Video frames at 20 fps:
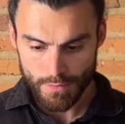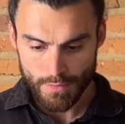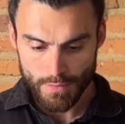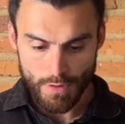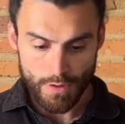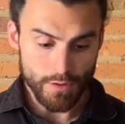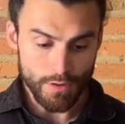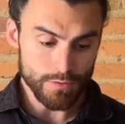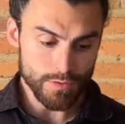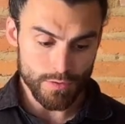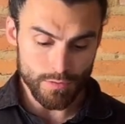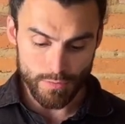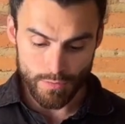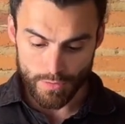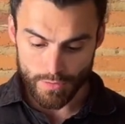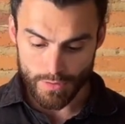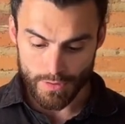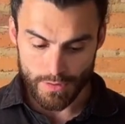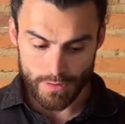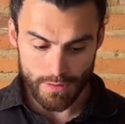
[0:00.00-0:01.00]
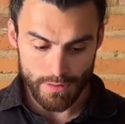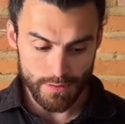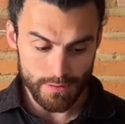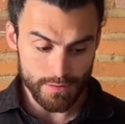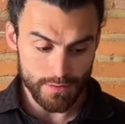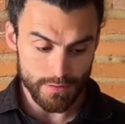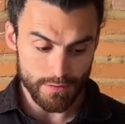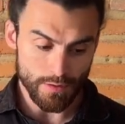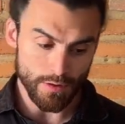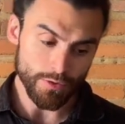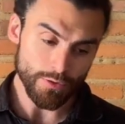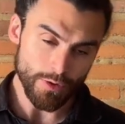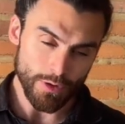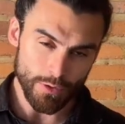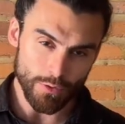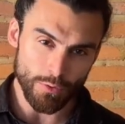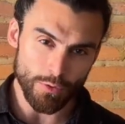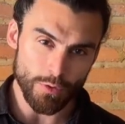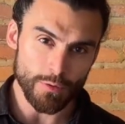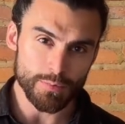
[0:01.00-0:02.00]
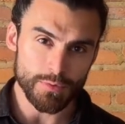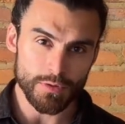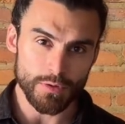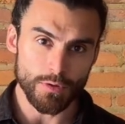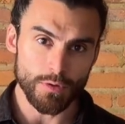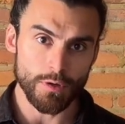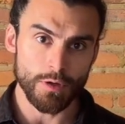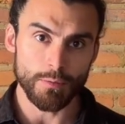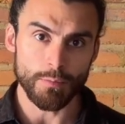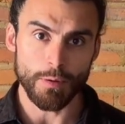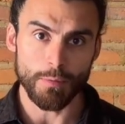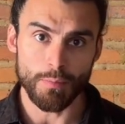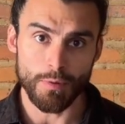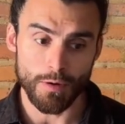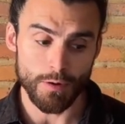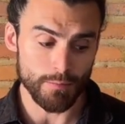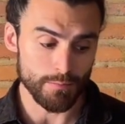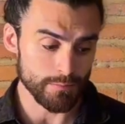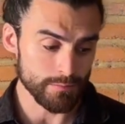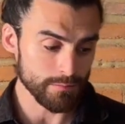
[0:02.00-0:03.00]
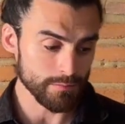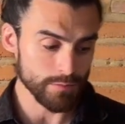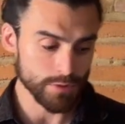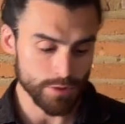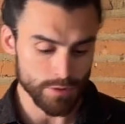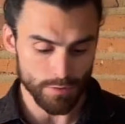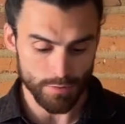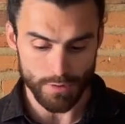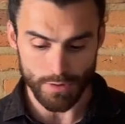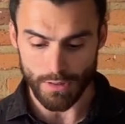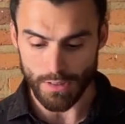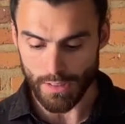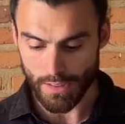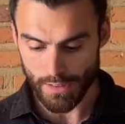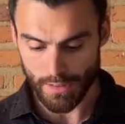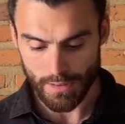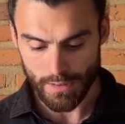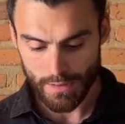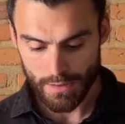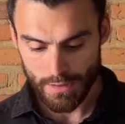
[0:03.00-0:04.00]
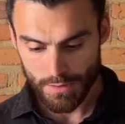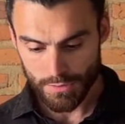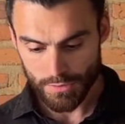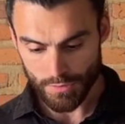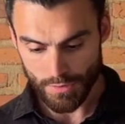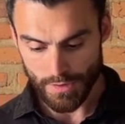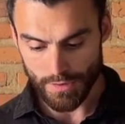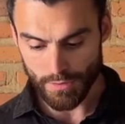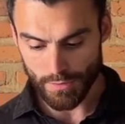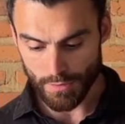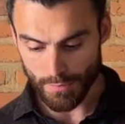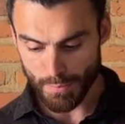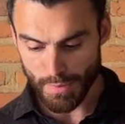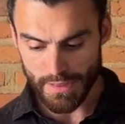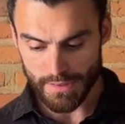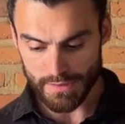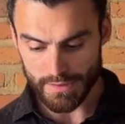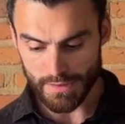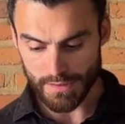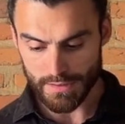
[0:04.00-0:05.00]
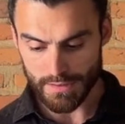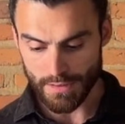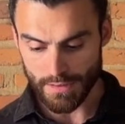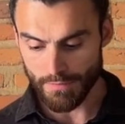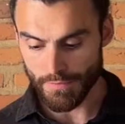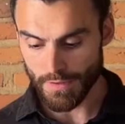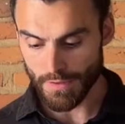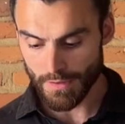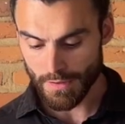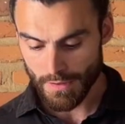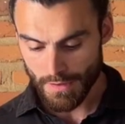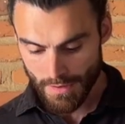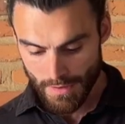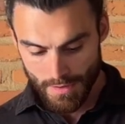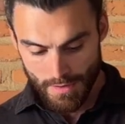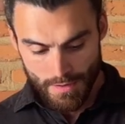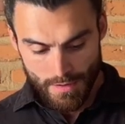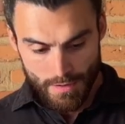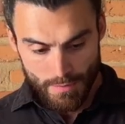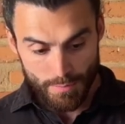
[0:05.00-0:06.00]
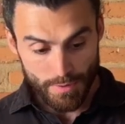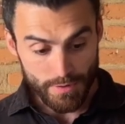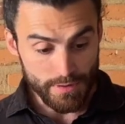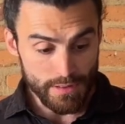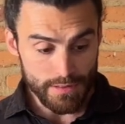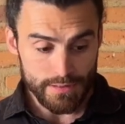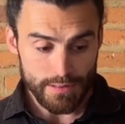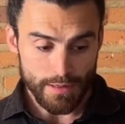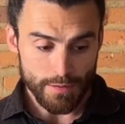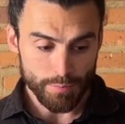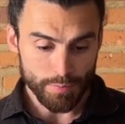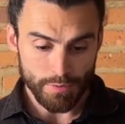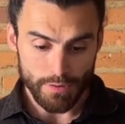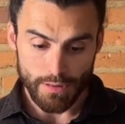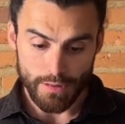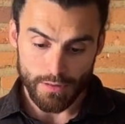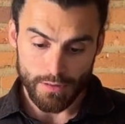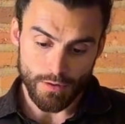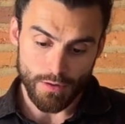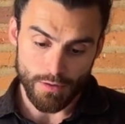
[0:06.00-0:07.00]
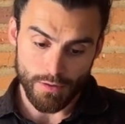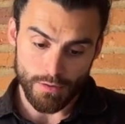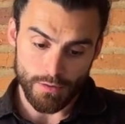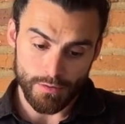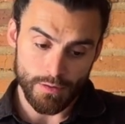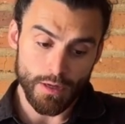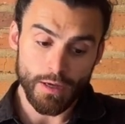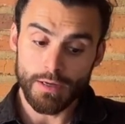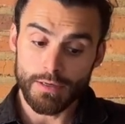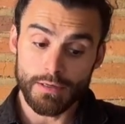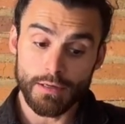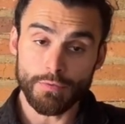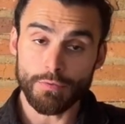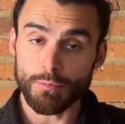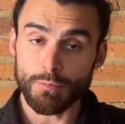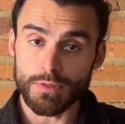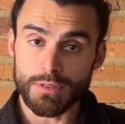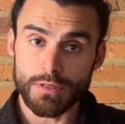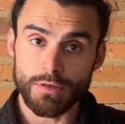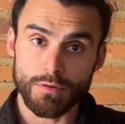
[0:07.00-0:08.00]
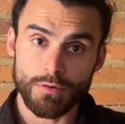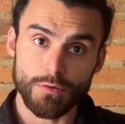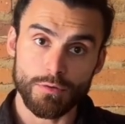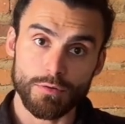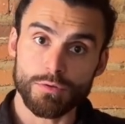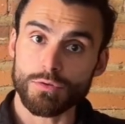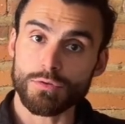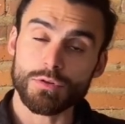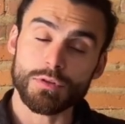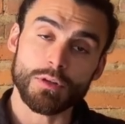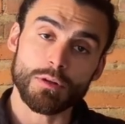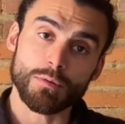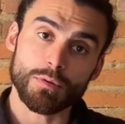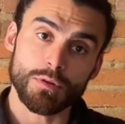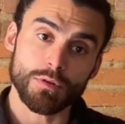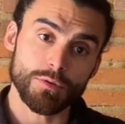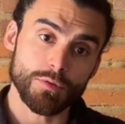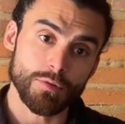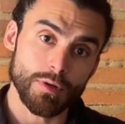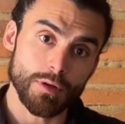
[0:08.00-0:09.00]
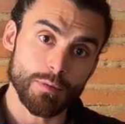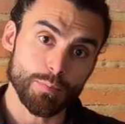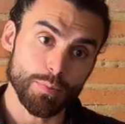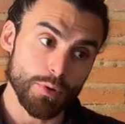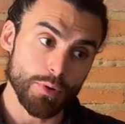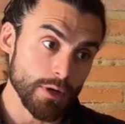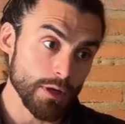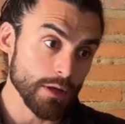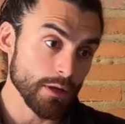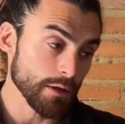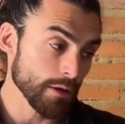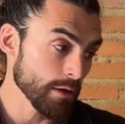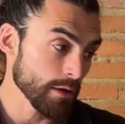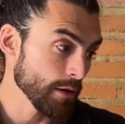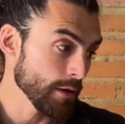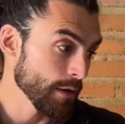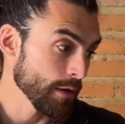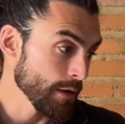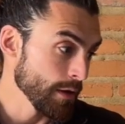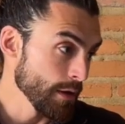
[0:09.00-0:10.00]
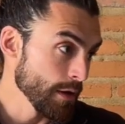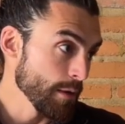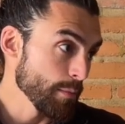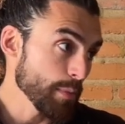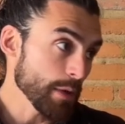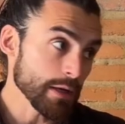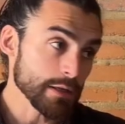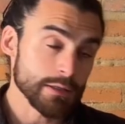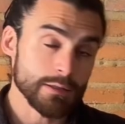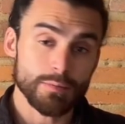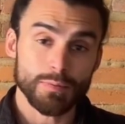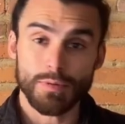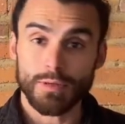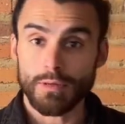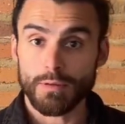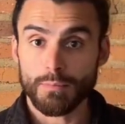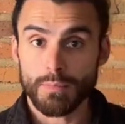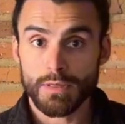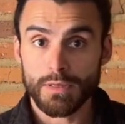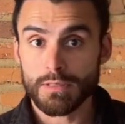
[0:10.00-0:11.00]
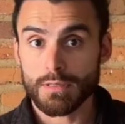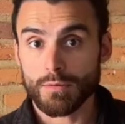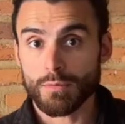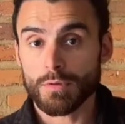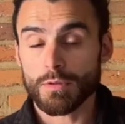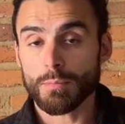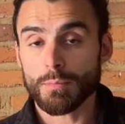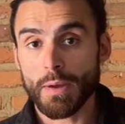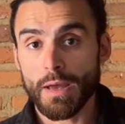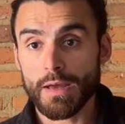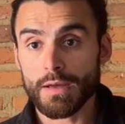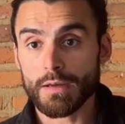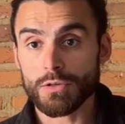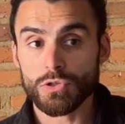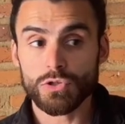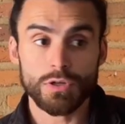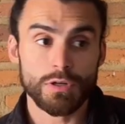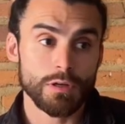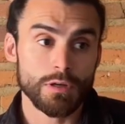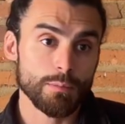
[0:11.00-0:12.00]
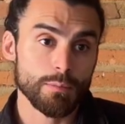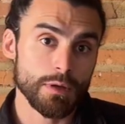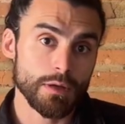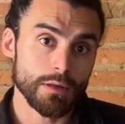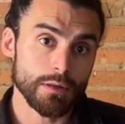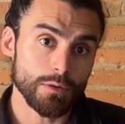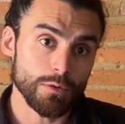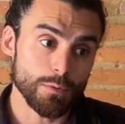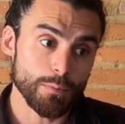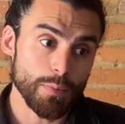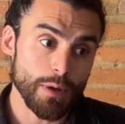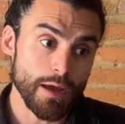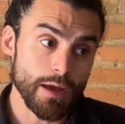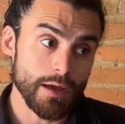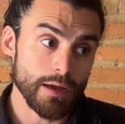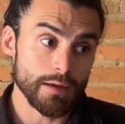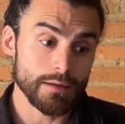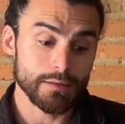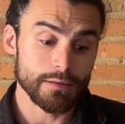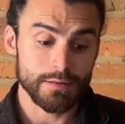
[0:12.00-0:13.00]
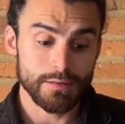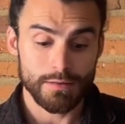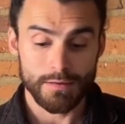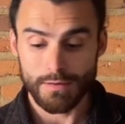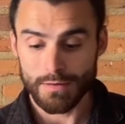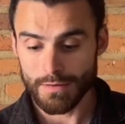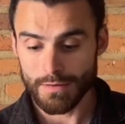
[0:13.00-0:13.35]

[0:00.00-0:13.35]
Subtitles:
Also learning this, although I grew up sewing, my mom sewed a lot, so I know the basics of it. But this I plan on different materials, using with the 3D printing, possibly mixing with the packaging, making little bags.